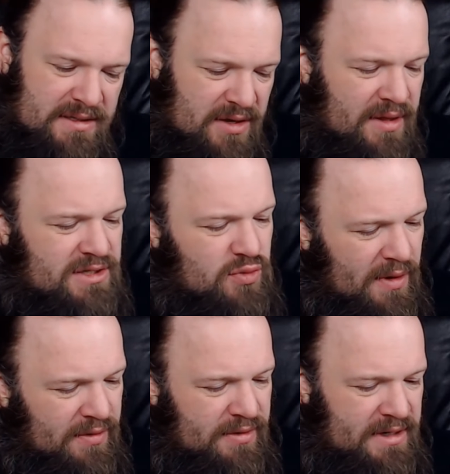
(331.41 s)
So, that's
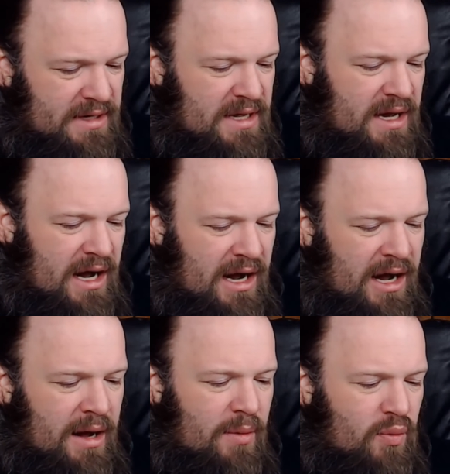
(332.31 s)
one thing.
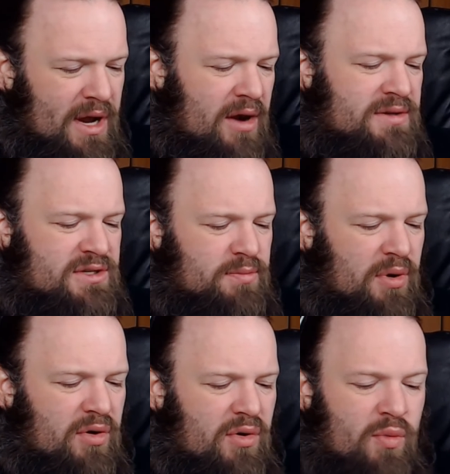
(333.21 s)
We are in
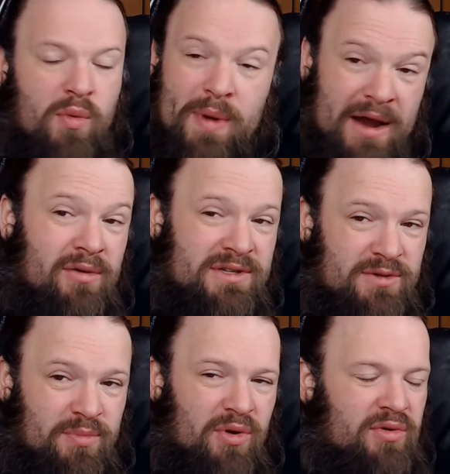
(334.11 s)
Sapporo. We were in
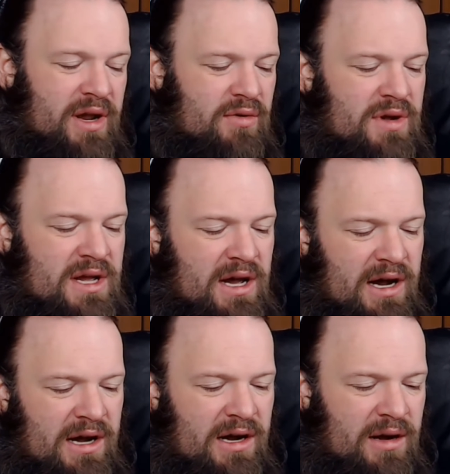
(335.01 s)
Sapporo now.
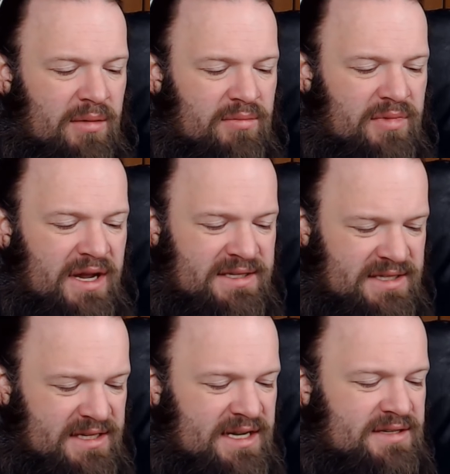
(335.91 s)
Nice
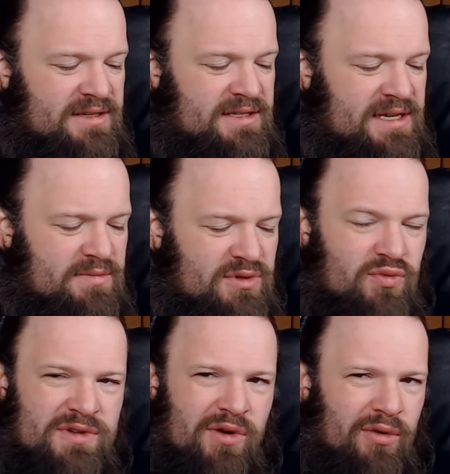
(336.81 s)
city, as it seems,
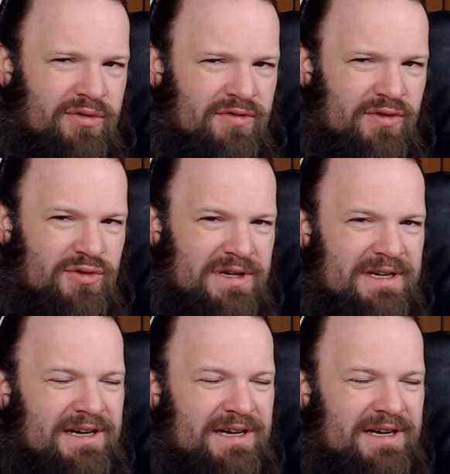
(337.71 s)
with a lot of food.